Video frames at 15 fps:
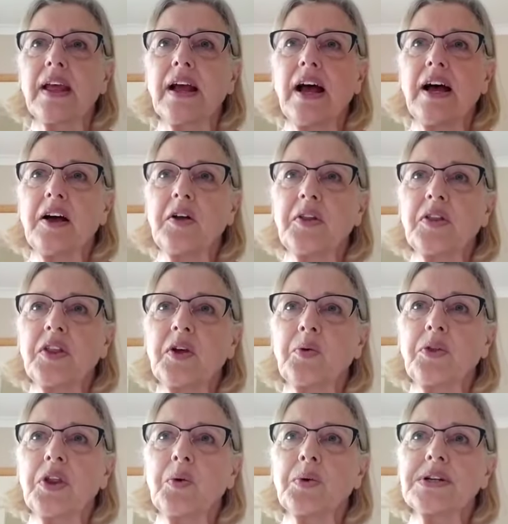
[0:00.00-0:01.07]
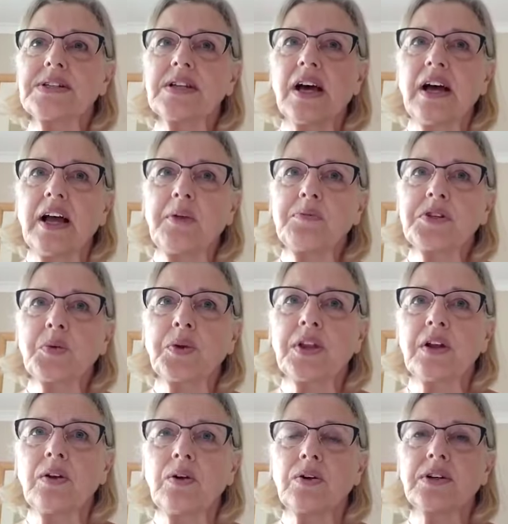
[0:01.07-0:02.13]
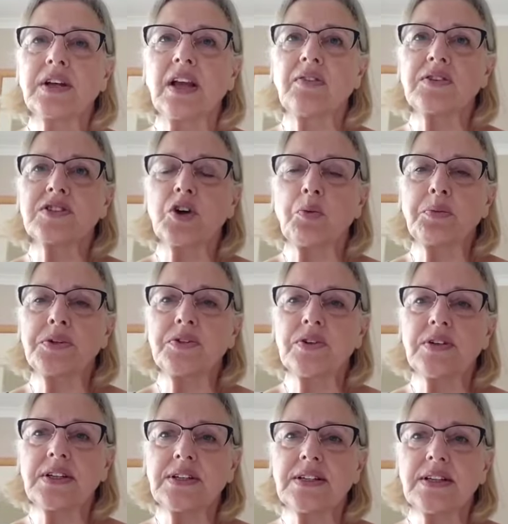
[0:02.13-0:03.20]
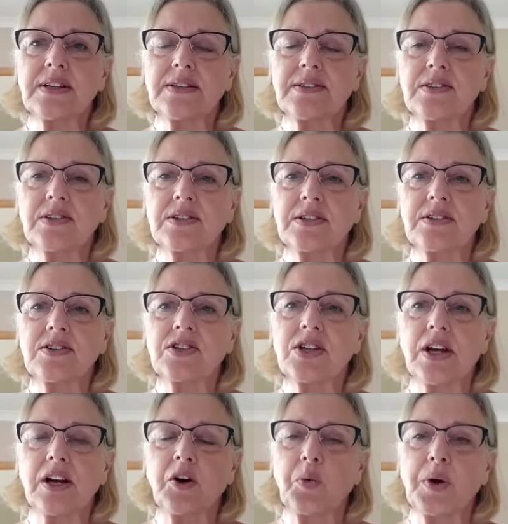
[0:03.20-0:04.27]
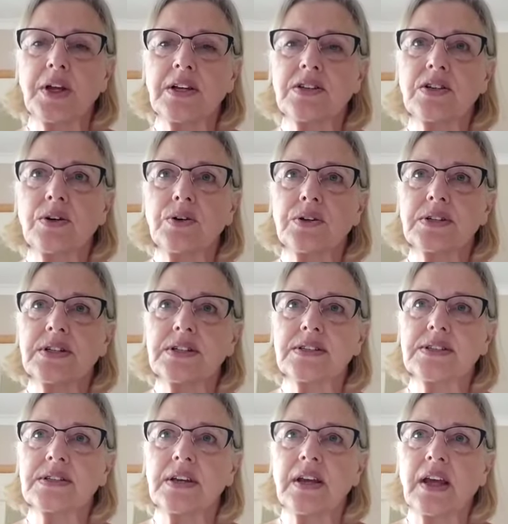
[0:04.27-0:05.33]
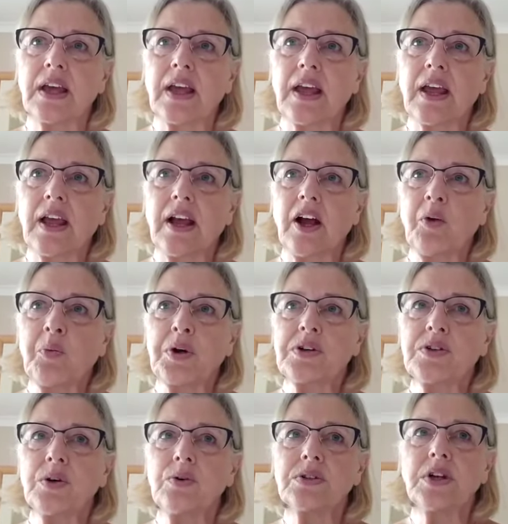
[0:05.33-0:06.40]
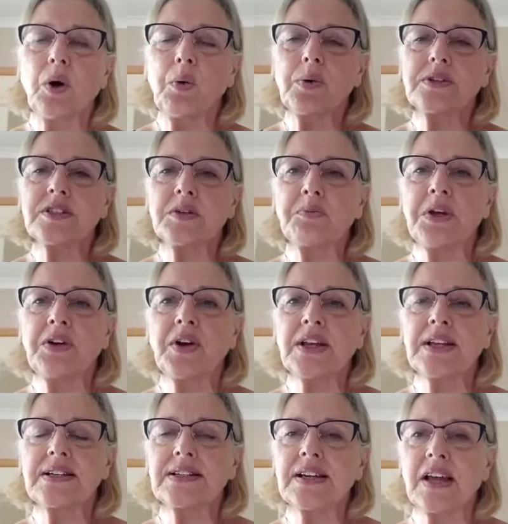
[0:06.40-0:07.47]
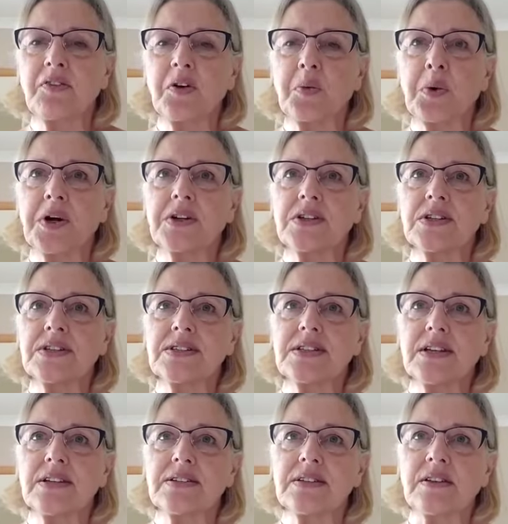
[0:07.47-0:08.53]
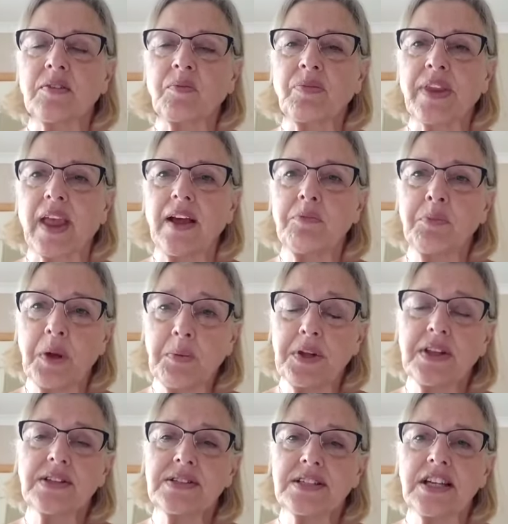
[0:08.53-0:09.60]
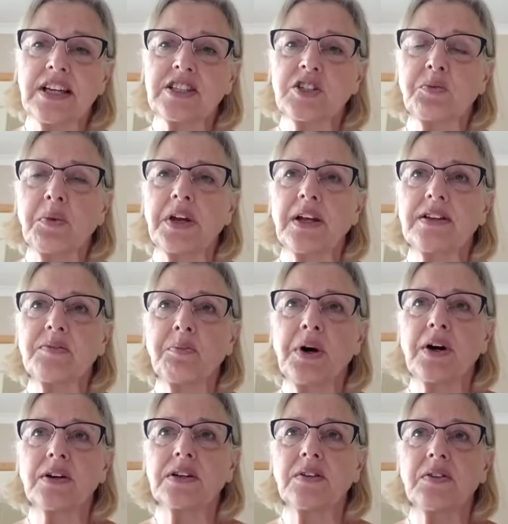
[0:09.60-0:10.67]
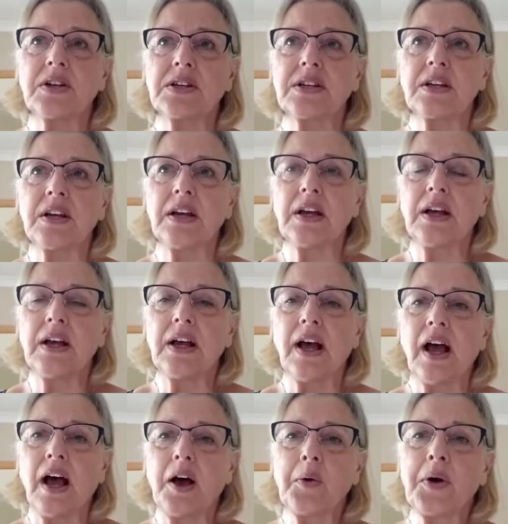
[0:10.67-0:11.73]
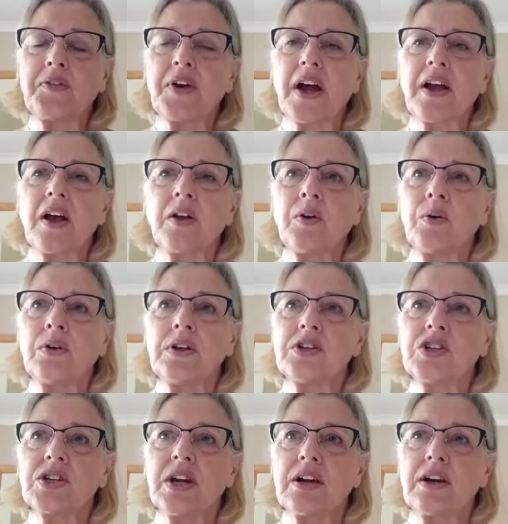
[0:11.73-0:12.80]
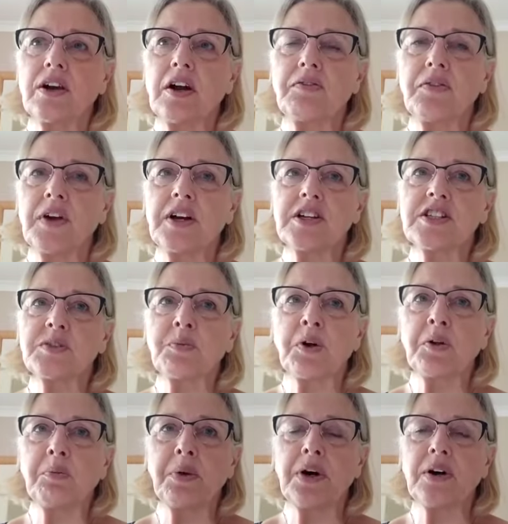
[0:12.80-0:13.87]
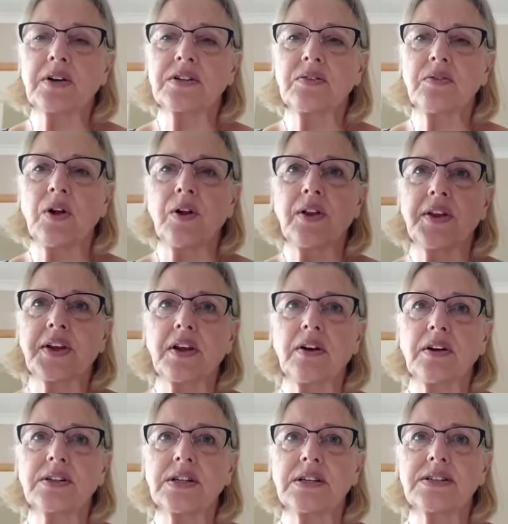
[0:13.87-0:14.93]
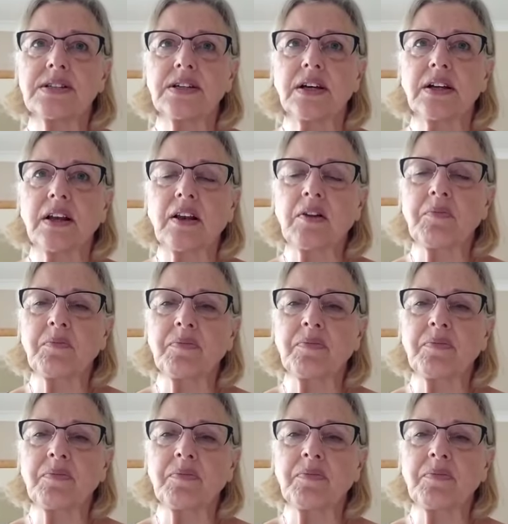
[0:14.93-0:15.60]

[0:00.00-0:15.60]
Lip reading: there were times when the Lord gave us opportunities just to share what he taught us. And we're told always to be ready to give a word in season. And maybe this testimony is part of it. However, I can only share a very small part of all that God has done.